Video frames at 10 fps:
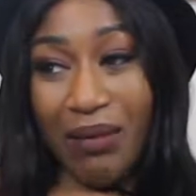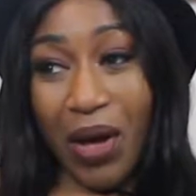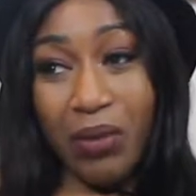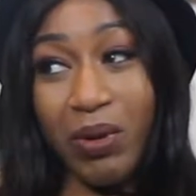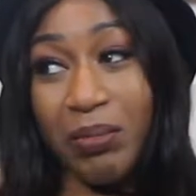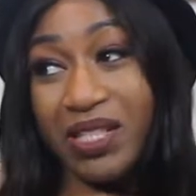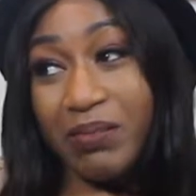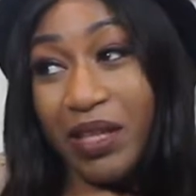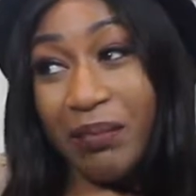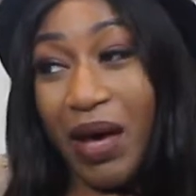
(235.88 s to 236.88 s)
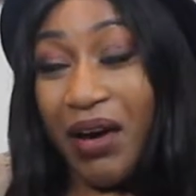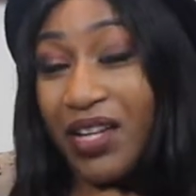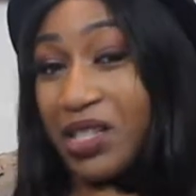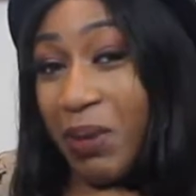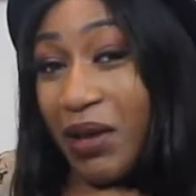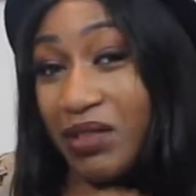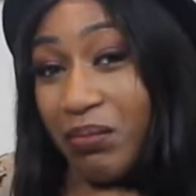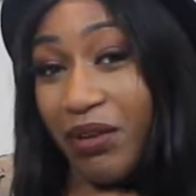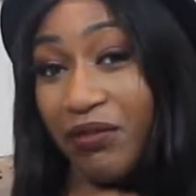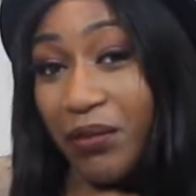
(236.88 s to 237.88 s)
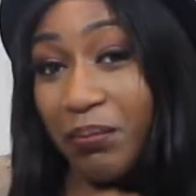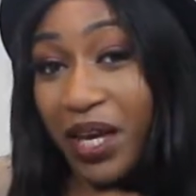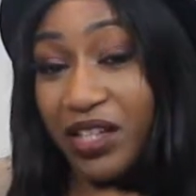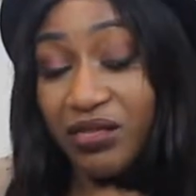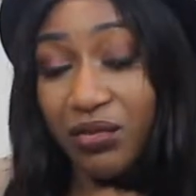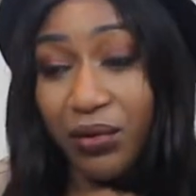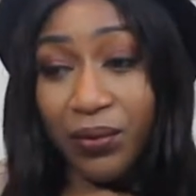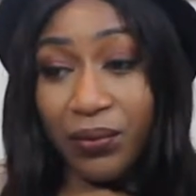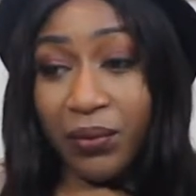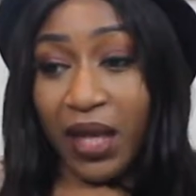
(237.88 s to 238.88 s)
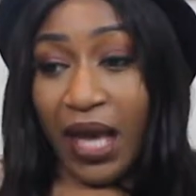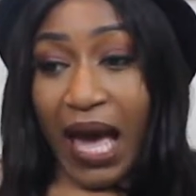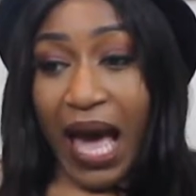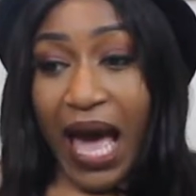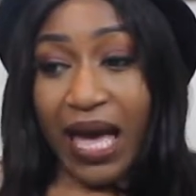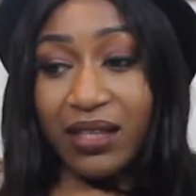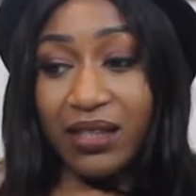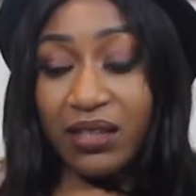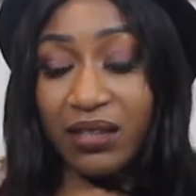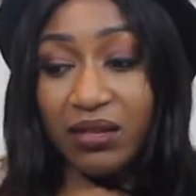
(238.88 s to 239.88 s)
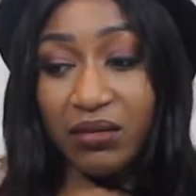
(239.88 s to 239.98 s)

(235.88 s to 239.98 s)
I'll probably spend about £100 a month on petrol, and